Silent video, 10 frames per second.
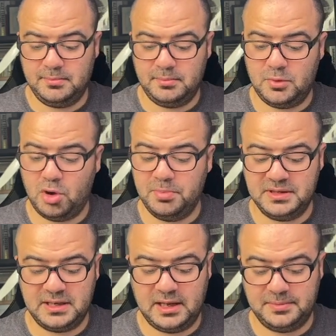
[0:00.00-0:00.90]
Hope
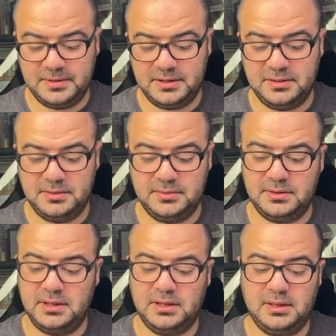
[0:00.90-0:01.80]
this helps.
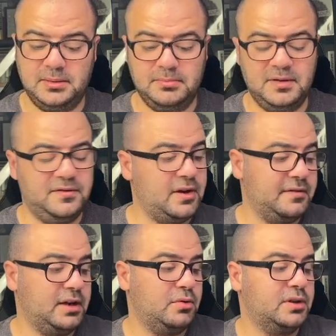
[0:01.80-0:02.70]
If you have
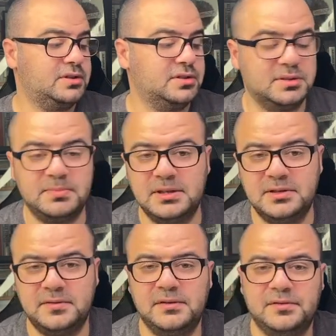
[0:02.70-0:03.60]
any questions, please
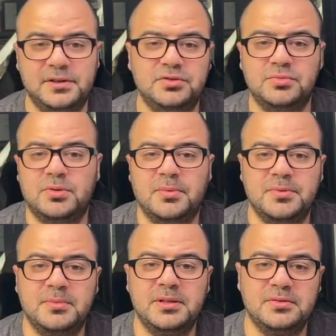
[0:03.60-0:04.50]
feel free to pop
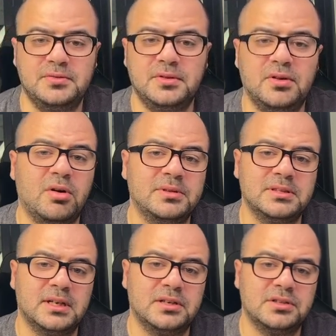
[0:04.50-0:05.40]
them into the comment
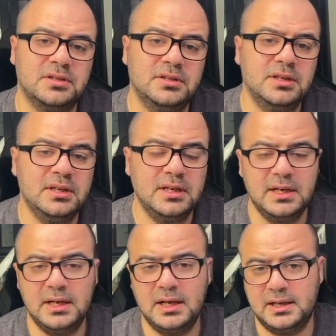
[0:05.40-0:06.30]
section.
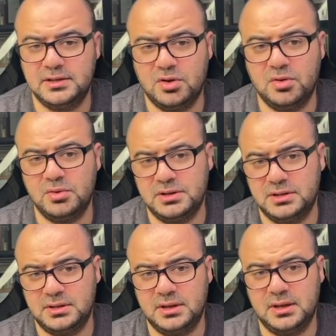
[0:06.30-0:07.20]
As
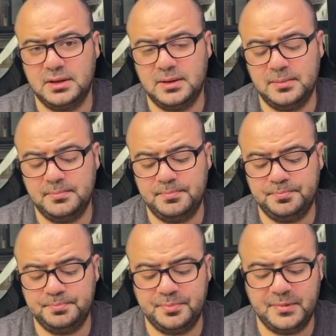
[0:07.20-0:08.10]
always,
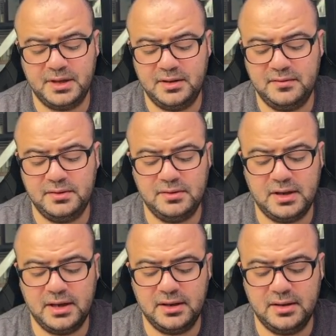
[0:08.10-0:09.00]
if you
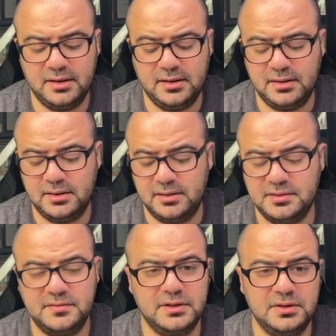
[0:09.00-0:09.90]
like
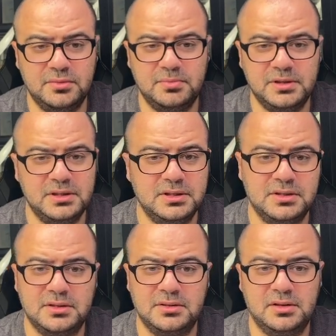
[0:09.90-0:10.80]
this video,
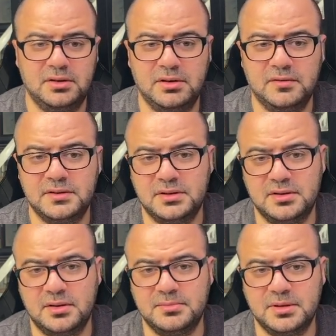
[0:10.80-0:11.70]
please, give us the
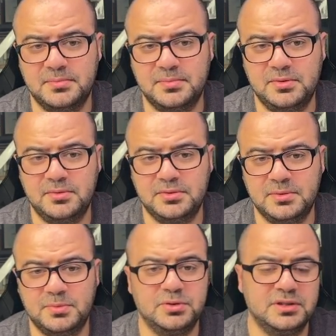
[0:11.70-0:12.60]
thumbs up. Your
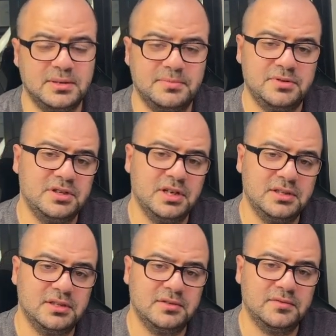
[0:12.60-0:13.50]
support is
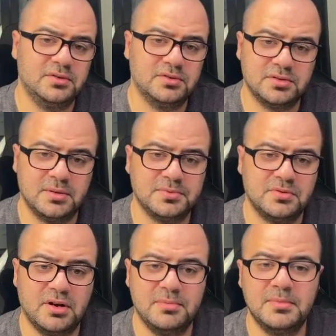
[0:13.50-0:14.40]
appreciated. If you could
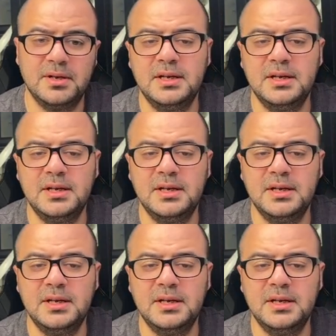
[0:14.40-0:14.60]
subscribe